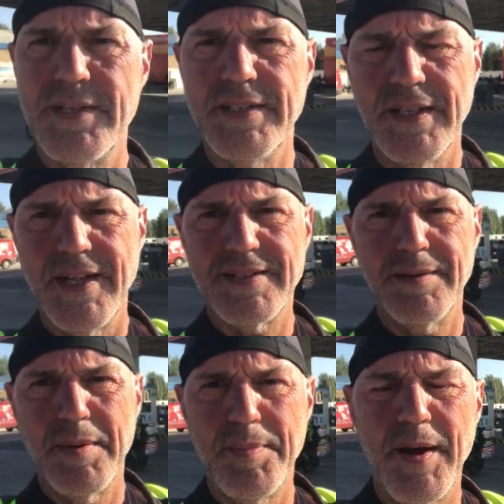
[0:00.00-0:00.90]
Let's see, that's a
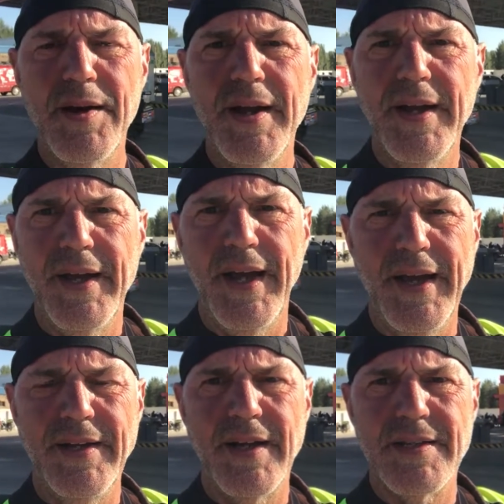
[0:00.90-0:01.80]
little bit better.
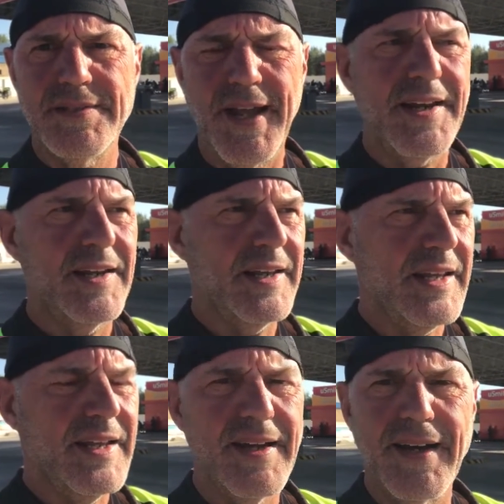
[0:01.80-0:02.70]
And
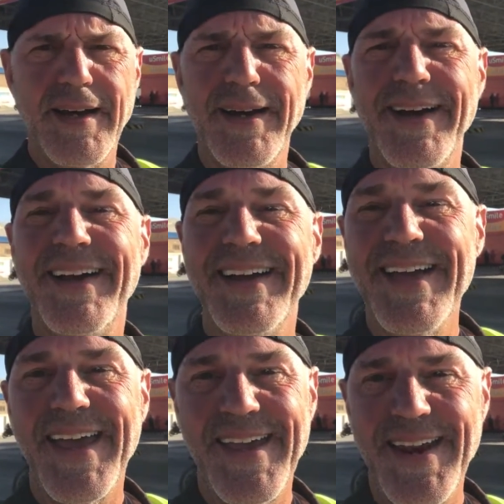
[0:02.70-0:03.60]
secondly,
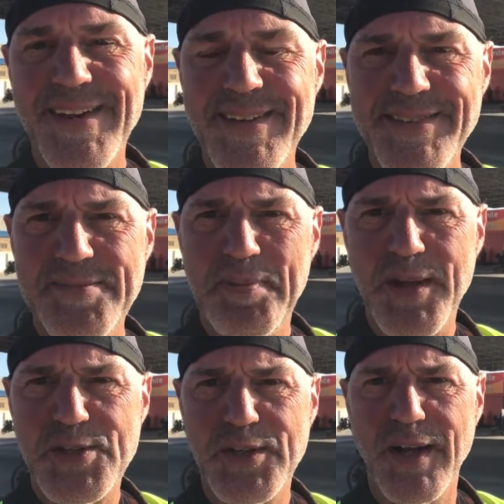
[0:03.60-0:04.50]
in
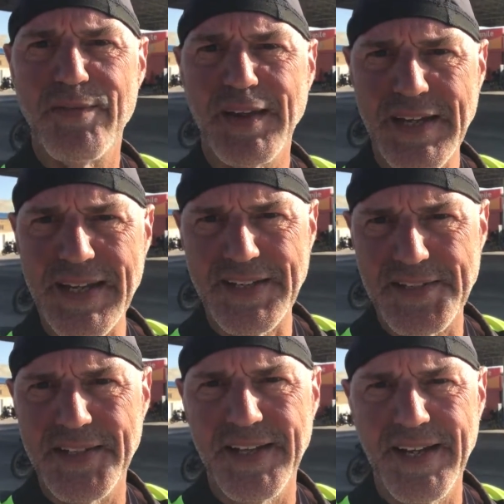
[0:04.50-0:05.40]
anticipation of the
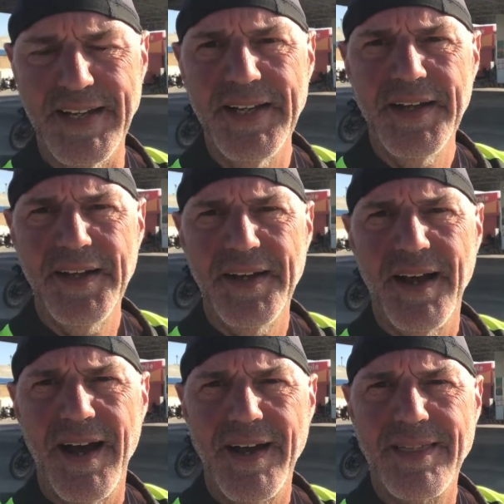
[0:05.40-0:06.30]
heat today,
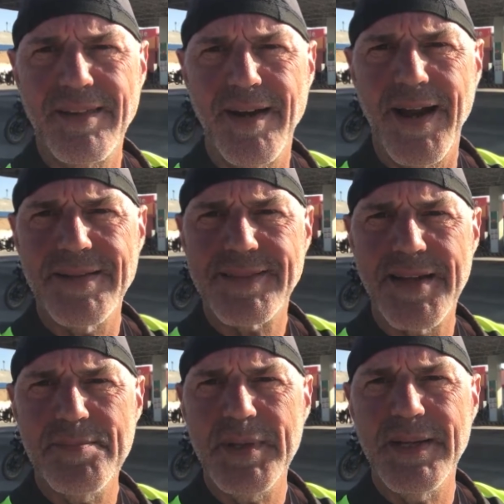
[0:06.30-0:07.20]
I thought I was going
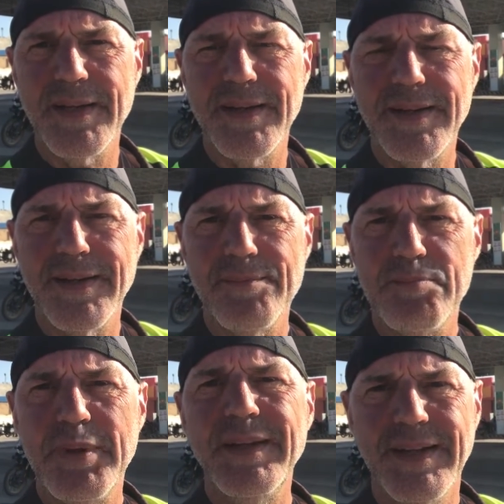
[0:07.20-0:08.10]
to be
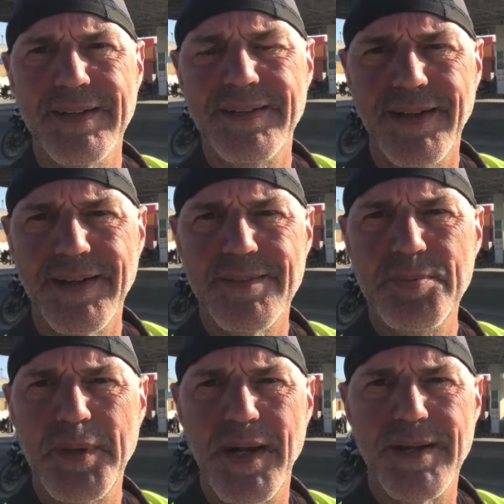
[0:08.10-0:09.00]
brilliant and
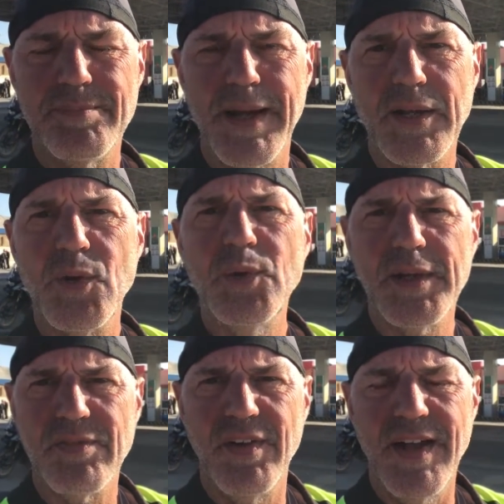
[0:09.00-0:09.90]
put on my
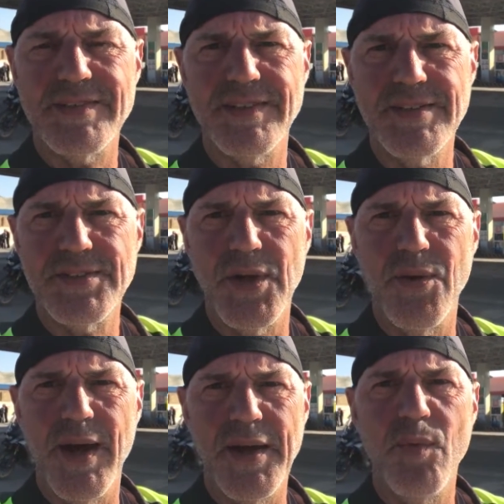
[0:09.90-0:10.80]
cooling vest. And
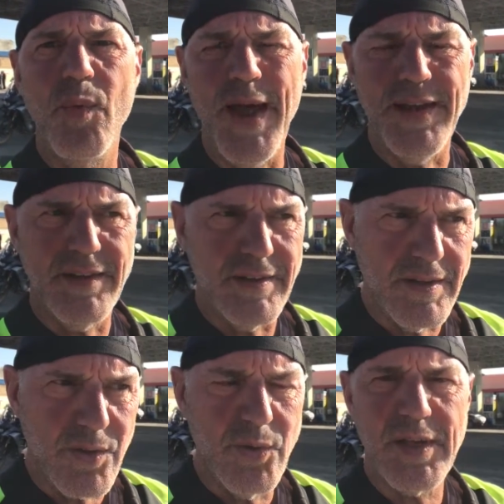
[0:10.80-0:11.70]
so I wet
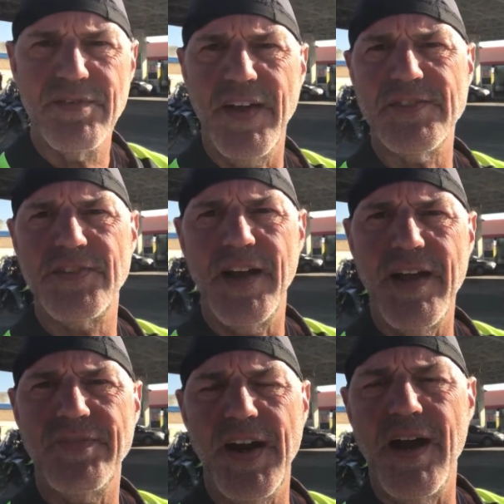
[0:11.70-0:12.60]
the cooling vest for
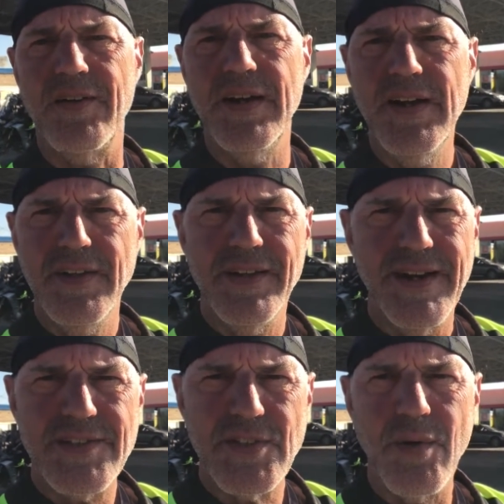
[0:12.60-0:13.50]
half an hour,
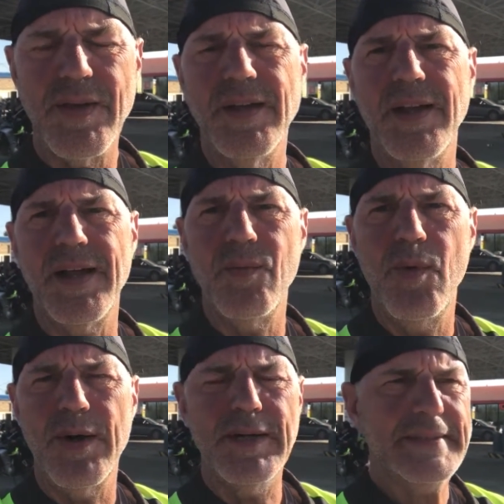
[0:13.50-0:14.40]
let it soak in a lot of
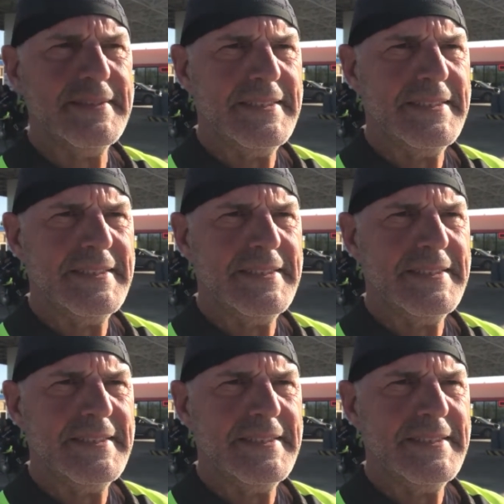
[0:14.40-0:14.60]
water,